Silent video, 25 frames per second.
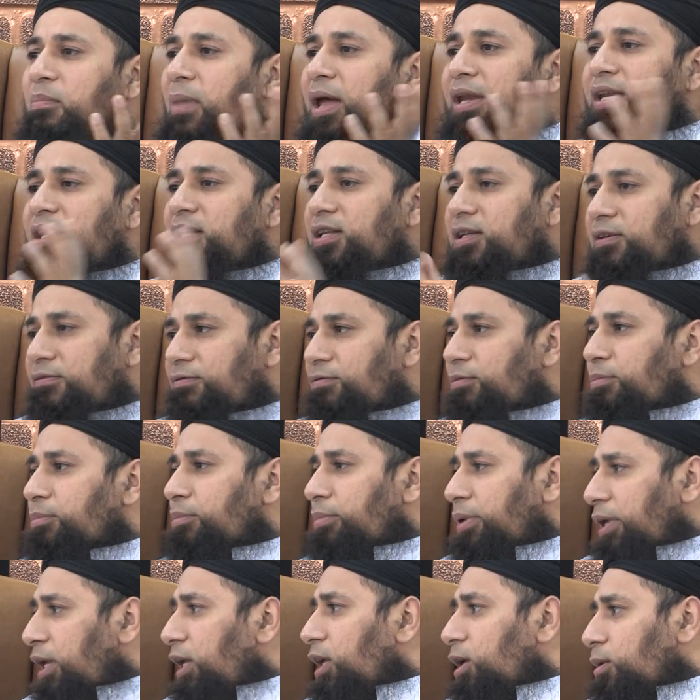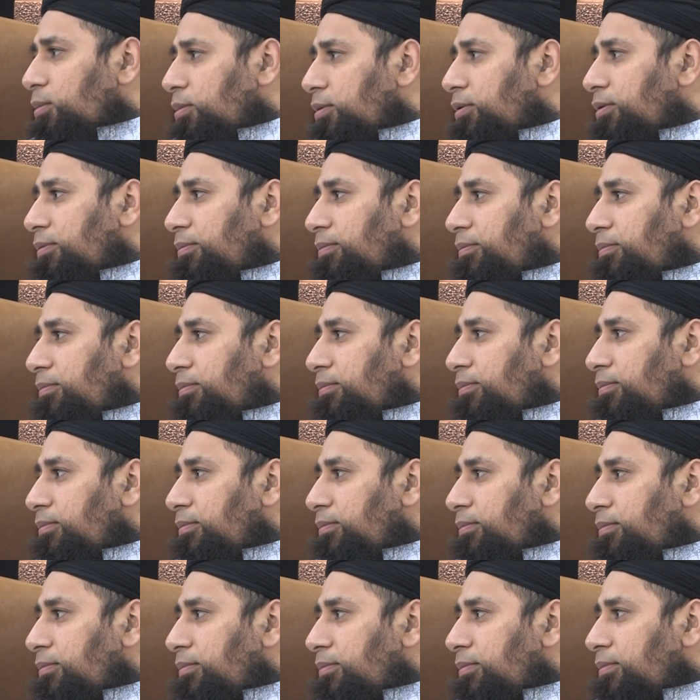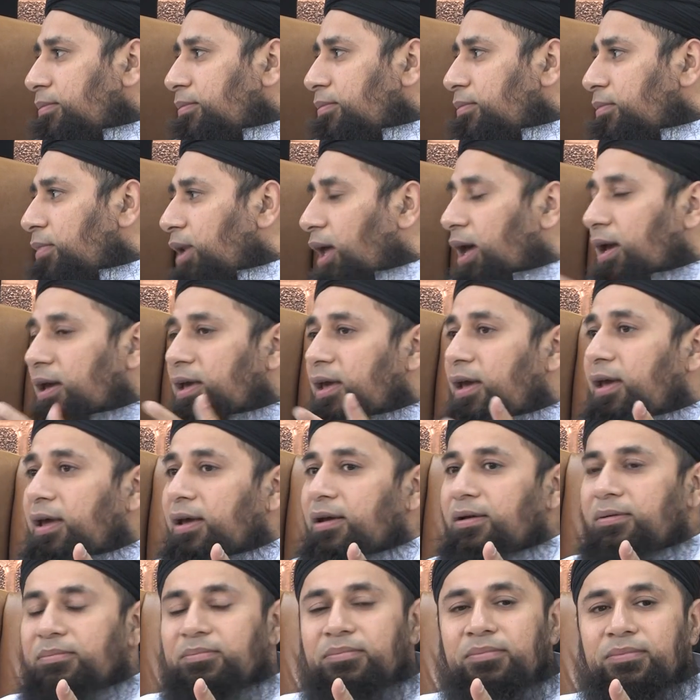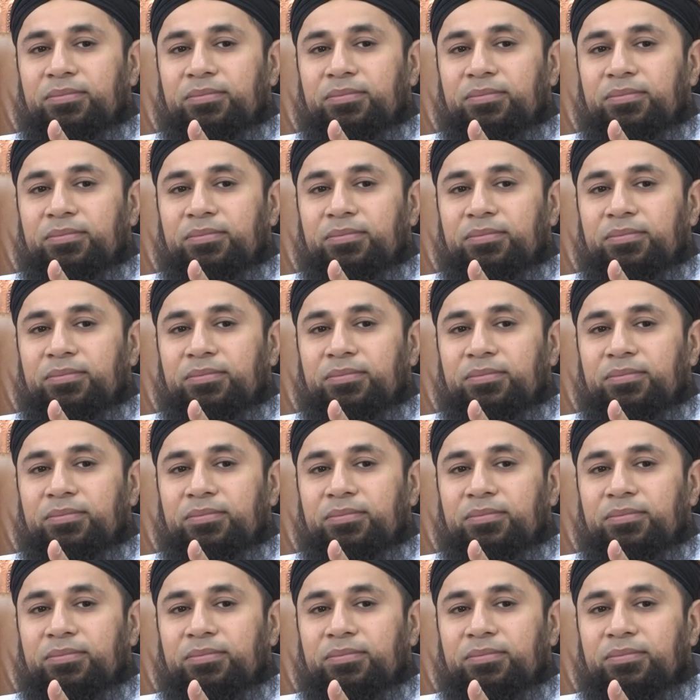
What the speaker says: many different people, like here,